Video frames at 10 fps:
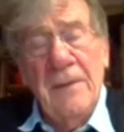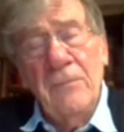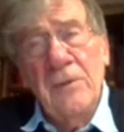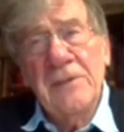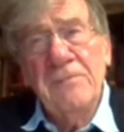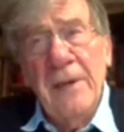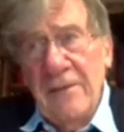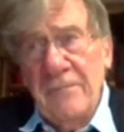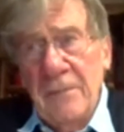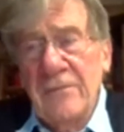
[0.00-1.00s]
which may have
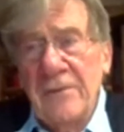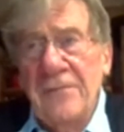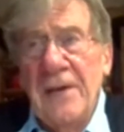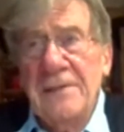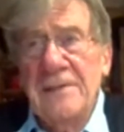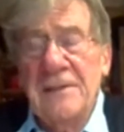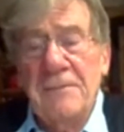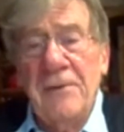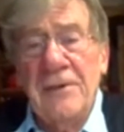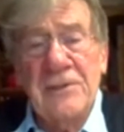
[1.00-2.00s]
been reflecting
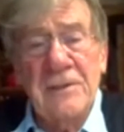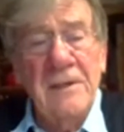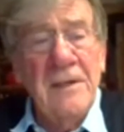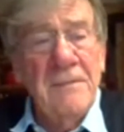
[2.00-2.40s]
depression,